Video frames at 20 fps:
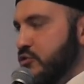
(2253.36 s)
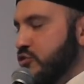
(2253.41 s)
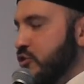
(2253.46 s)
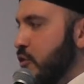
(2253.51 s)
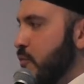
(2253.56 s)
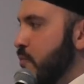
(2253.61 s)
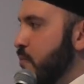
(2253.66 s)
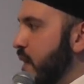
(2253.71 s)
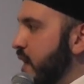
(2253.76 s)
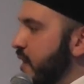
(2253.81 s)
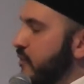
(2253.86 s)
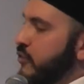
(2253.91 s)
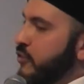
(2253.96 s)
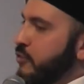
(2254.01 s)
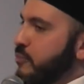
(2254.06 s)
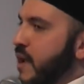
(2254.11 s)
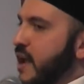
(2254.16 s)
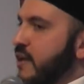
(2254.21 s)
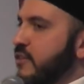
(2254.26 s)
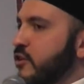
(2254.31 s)
So
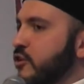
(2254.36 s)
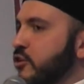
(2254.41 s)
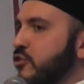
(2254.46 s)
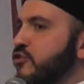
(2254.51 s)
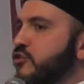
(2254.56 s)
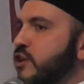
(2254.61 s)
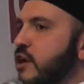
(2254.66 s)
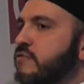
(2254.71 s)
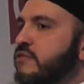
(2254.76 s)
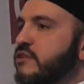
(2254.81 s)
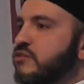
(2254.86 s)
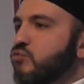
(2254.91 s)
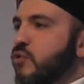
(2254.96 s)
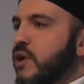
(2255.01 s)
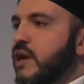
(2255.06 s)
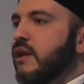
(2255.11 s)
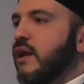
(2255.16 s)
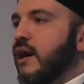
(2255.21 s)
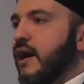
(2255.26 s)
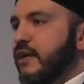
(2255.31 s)
make the conservatives
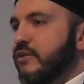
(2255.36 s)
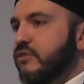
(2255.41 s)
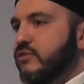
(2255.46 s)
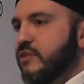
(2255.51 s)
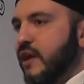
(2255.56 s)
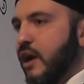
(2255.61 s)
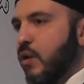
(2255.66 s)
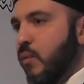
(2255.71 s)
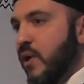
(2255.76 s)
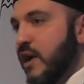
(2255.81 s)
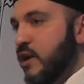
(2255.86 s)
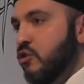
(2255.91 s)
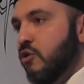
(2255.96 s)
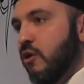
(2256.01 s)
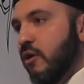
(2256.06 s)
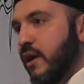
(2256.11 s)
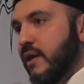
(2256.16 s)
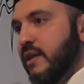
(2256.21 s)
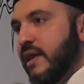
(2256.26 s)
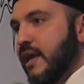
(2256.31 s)
realize that we're
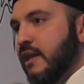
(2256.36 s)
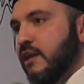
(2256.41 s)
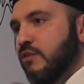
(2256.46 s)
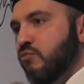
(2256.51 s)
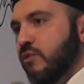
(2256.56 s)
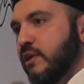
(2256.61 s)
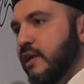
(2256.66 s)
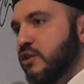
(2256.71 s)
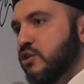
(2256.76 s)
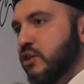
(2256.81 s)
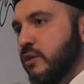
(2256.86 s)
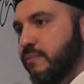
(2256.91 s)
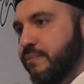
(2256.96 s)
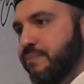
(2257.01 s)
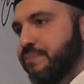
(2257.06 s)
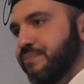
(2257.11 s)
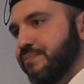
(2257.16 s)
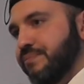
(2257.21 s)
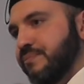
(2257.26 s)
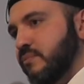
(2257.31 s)
not an alien
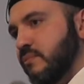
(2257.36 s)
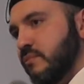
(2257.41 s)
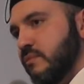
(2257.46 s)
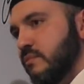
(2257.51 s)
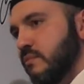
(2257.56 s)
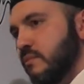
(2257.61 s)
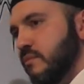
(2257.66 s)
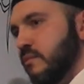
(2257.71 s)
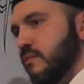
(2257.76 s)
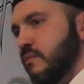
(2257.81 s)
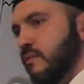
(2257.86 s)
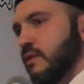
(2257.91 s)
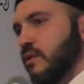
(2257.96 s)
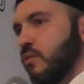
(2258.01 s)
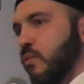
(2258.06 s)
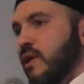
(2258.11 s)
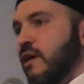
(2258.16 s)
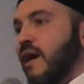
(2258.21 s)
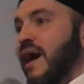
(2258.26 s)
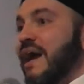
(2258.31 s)
religion.
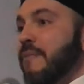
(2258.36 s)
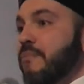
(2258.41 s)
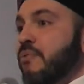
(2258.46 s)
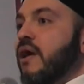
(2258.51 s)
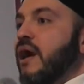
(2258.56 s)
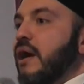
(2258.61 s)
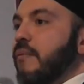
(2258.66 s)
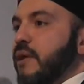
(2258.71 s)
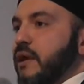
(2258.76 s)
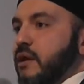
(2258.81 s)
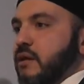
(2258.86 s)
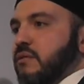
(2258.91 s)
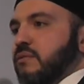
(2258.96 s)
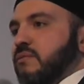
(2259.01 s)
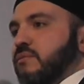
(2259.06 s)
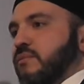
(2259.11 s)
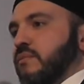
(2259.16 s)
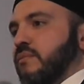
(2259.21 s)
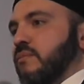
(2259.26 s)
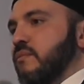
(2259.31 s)
We are Abrahamic.
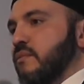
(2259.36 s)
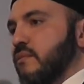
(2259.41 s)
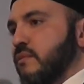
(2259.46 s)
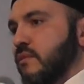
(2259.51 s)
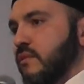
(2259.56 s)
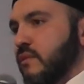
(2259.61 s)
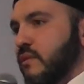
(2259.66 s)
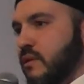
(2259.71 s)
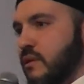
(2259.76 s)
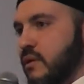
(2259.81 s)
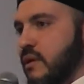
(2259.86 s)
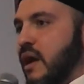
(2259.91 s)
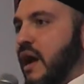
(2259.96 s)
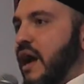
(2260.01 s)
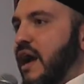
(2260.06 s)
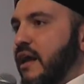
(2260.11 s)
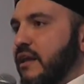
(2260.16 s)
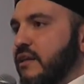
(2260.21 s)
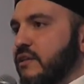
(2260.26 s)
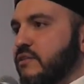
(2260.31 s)

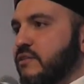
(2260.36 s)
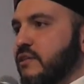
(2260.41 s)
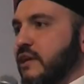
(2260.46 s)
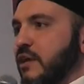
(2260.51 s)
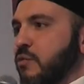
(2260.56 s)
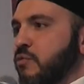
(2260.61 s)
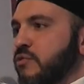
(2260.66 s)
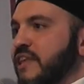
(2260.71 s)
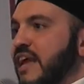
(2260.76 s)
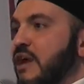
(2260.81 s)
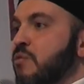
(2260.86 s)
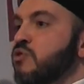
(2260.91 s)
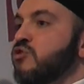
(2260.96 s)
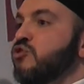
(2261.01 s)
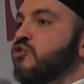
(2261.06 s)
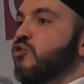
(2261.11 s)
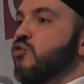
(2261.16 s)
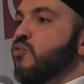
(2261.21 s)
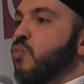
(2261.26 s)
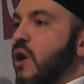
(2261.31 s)
And they
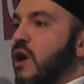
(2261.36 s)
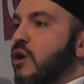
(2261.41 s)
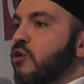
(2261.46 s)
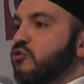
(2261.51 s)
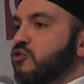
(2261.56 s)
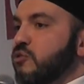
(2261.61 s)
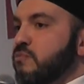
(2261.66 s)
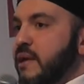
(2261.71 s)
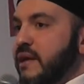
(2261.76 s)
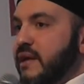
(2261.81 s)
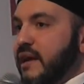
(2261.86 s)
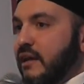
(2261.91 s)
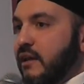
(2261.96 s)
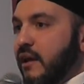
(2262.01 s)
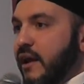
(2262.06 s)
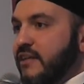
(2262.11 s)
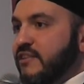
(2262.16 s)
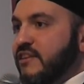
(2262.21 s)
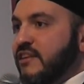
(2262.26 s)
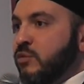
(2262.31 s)
would do well to make
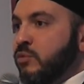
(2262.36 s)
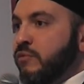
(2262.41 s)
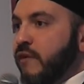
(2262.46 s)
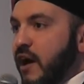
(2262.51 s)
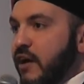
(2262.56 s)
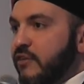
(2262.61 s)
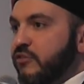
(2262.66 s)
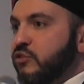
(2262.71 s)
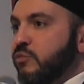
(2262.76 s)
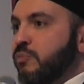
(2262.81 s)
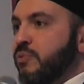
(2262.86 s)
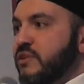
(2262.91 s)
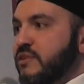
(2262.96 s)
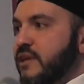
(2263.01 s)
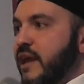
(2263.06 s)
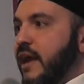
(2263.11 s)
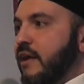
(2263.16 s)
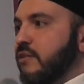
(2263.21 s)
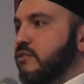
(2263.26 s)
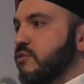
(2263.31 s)
alliances with us to
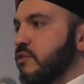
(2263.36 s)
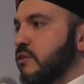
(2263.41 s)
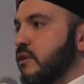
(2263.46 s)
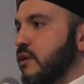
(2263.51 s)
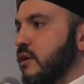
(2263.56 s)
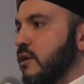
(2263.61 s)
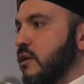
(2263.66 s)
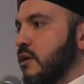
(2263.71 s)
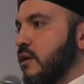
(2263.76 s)
protect